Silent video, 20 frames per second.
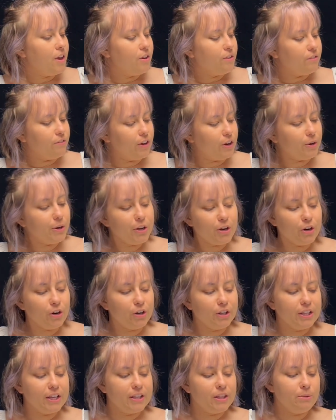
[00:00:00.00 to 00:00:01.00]
Very
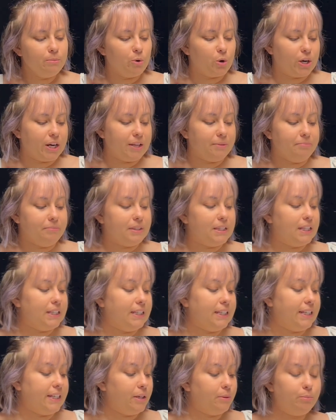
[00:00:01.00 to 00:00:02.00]
early in the morning, the
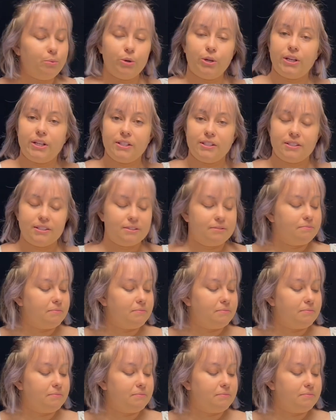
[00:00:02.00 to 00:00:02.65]
leading priest,